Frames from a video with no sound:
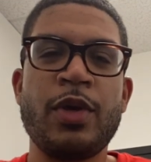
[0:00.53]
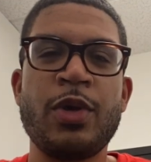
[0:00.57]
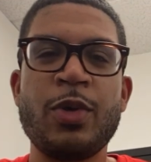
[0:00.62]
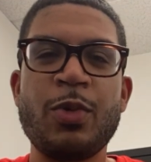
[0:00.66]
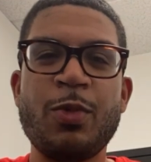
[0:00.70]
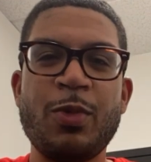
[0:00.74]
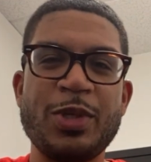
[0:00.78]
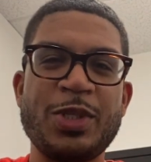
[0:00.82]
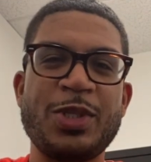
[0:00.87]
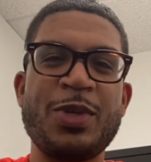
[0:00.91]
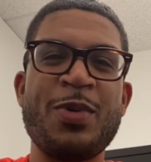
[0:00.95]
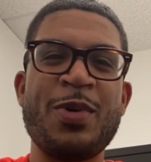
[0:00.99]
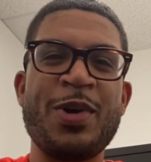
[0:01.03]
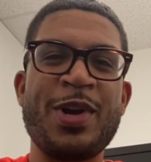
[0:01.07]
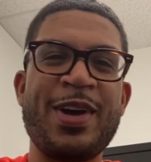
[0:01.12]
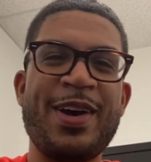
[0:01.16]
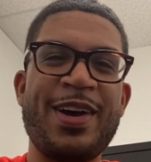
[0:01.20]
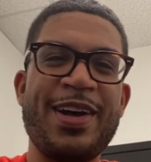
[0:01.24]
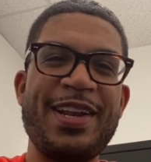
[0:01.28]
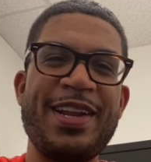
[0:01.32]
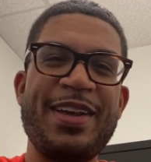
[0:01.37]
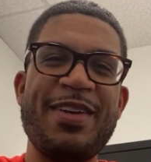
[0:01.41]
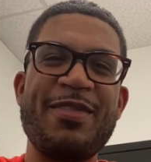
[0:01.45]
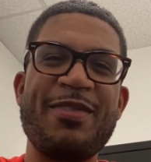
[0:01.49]
What's going
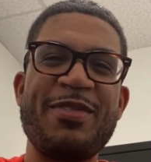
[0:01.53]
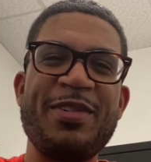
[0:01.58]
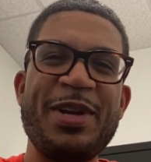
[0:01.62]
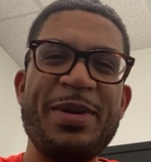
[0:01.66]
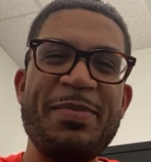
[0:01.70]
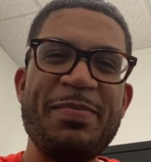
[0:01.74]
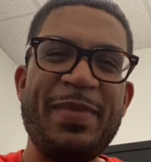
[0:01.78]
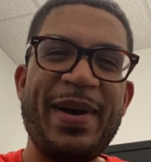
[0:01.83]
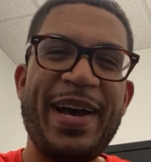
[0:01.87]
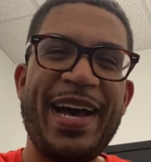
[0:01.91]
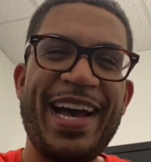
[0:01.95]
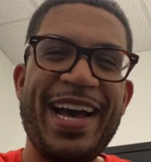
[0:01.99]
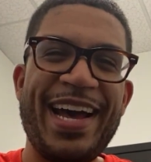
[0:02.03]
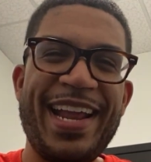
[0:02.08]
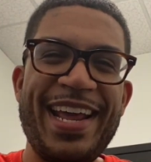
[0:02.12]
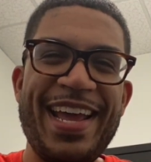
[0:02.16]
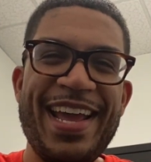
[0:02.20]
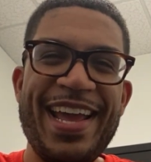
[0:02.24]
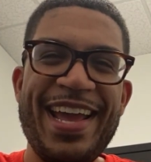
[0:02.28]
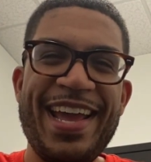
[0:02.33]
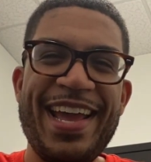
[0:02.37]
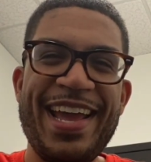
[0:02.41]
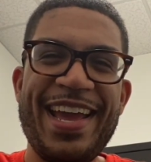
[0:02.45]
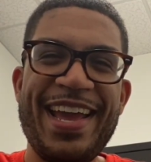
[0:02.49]
on,
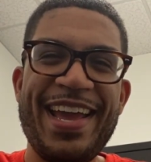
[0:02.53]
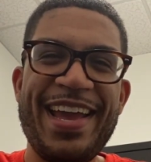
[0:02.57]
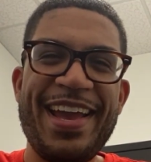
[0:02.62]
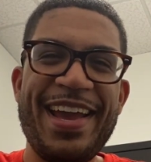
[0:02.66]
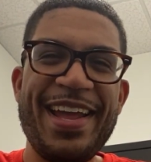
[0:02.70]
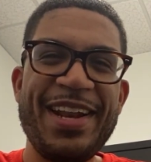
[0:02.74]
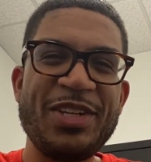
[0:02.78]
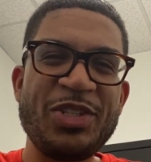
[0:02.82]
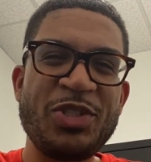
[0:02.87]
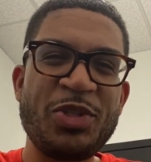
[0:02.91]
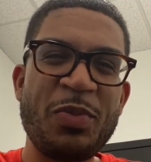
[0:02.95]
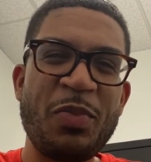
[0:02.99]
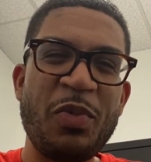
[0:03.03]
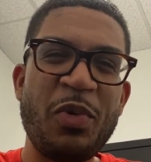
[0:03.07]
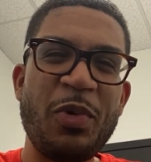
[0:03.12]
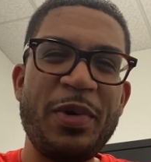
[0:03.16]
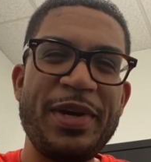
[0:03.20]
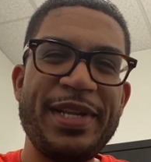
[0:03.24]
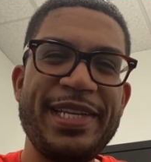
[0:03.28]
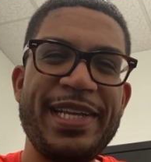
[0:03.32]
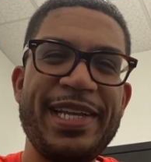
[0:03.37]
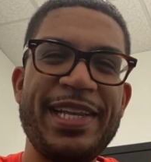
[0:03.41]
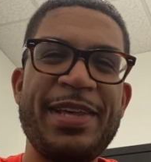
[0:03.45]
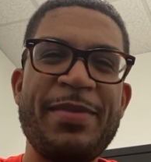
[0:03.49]
everybody? It is your
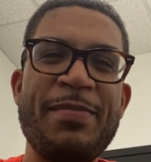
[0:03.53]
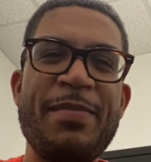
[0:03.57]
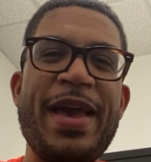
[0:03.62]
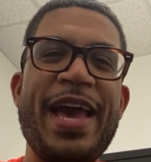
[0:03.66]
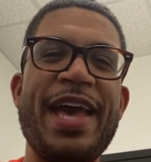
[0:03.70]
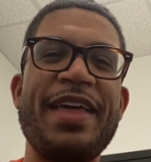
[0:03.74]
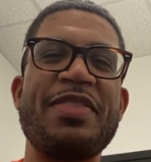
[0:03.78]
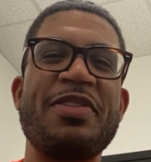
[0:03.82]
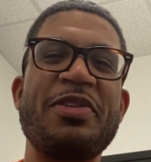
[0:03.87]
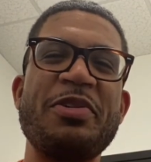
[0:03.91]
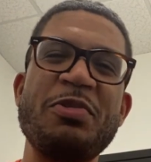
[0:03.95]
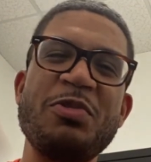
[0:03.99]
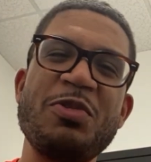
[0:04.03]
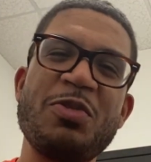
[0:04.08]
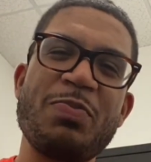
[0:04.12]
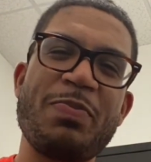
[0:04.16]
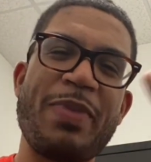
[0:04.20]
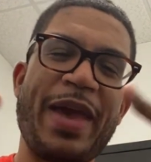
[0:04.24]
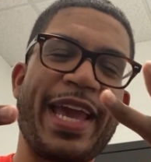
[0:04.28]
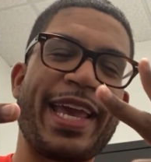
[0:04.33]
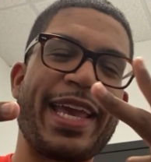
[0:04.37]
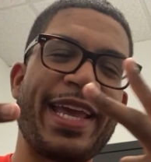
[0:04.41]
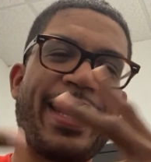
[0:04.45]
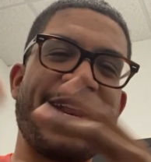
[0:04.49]
boy Dylan Mathews
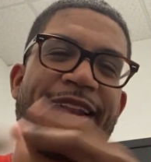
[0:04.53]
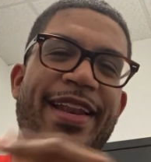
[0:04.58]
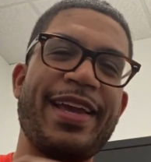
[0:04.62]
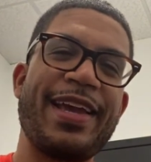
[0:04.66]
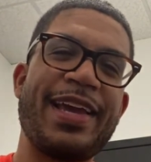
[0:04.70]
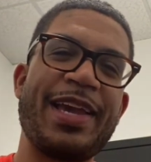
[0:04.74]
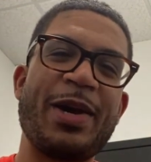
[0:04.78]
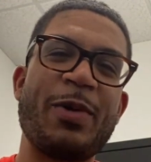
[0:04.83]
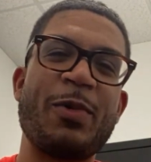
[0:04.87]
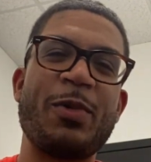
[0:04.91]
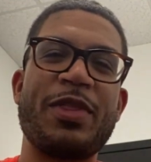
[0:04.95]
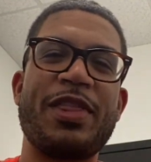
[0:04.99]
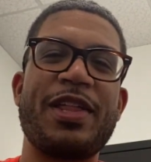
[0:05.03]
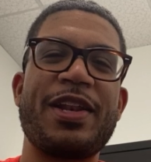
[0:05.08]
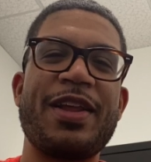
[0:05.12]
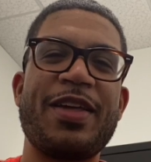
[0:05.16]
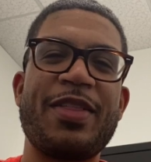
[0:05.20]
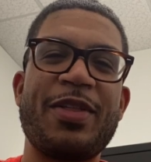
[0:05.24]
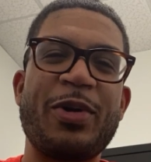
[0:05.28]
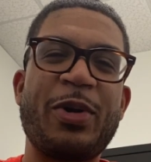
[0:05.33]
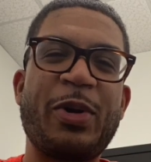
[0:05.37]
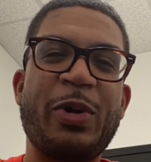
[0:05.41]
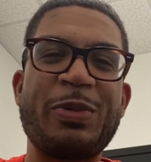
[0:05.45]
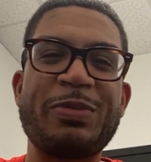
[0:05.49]
back at it again with
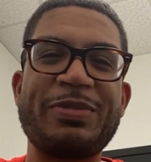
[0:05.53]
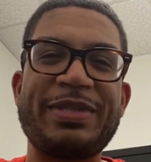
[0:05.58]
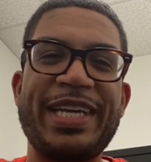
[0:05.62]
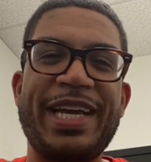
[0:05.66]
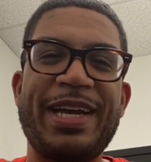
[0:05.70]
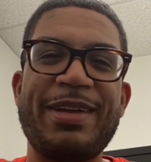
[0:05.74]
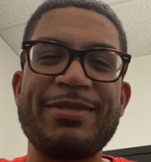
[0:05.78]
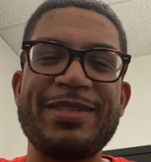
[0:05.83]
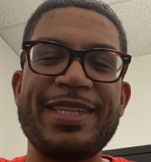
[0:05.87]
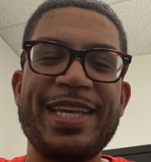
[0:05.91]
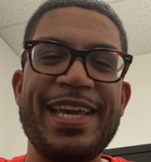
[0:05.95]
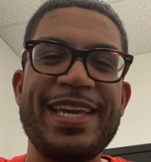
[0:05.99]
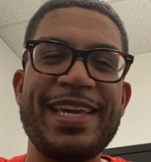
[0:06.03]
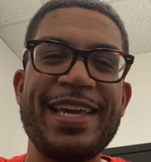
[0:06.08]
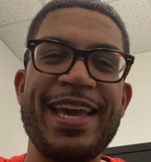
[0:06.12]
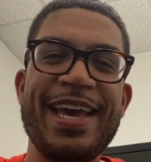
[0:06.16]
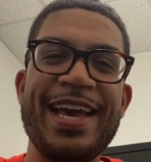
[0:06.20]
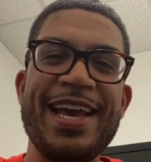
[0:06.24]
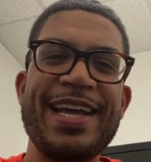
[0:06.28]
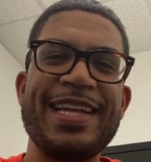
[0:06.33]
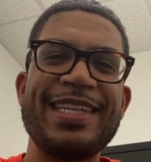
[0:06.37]
another hometown take.